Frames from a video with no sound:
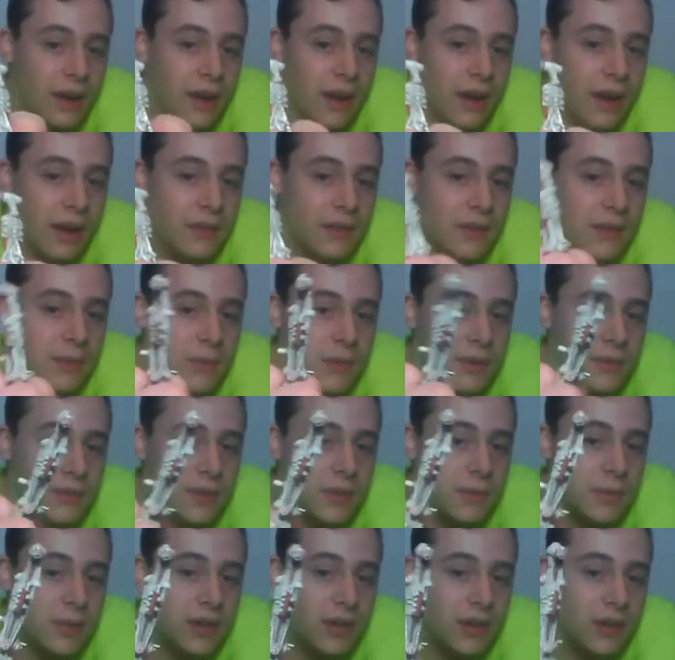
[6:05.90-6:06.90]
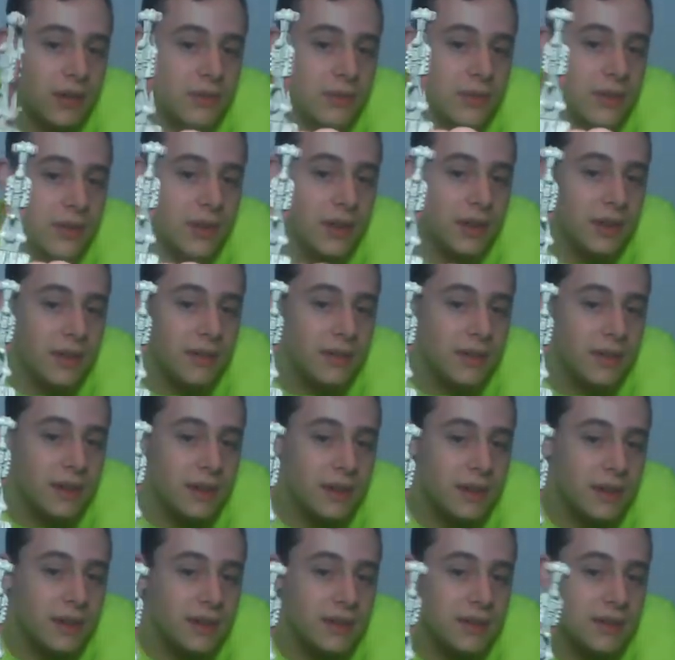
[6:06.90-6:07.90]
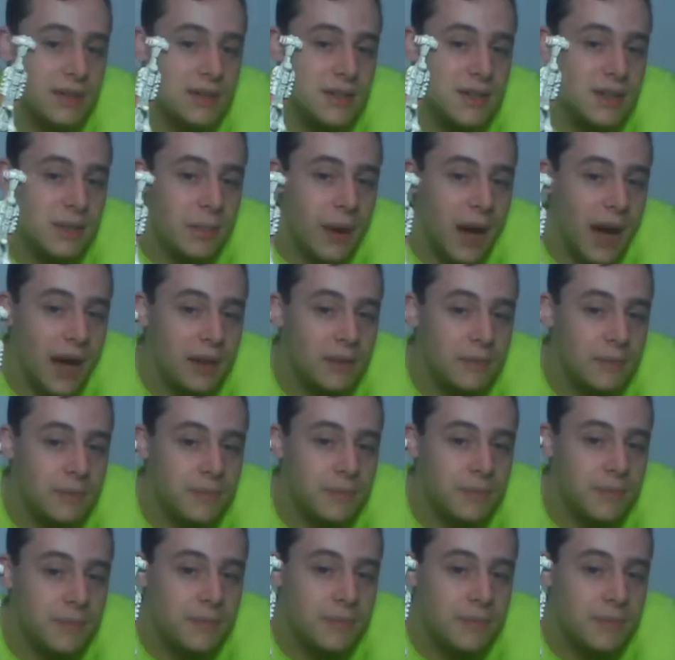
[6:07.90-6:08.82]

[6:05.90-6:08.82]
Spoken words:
And then we flip it over, and there is the bottom.